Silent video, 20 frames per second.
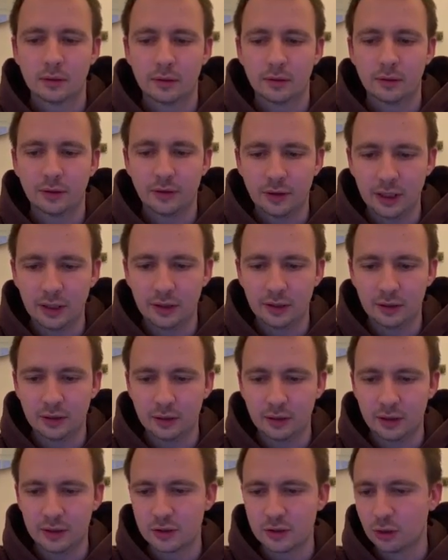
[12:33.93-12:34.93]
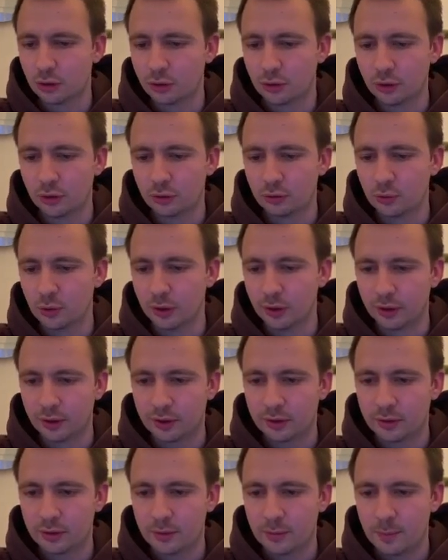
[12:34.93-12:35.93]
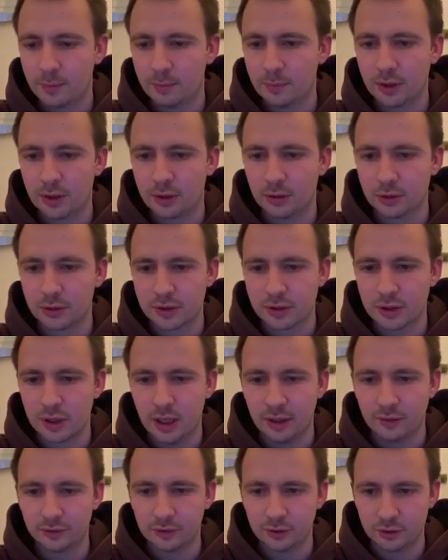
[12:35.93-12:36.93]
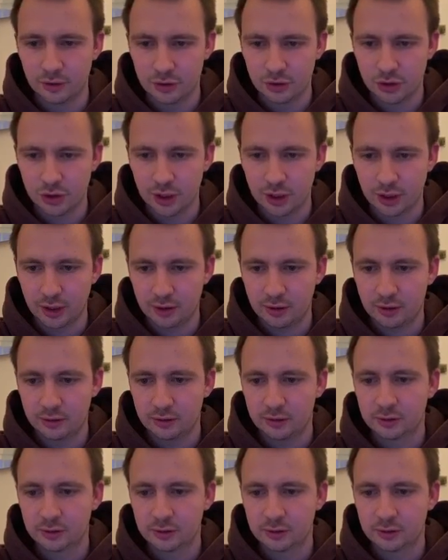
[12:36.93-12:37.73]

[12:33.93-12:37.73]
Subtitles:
Then it's not going to work, because after this check,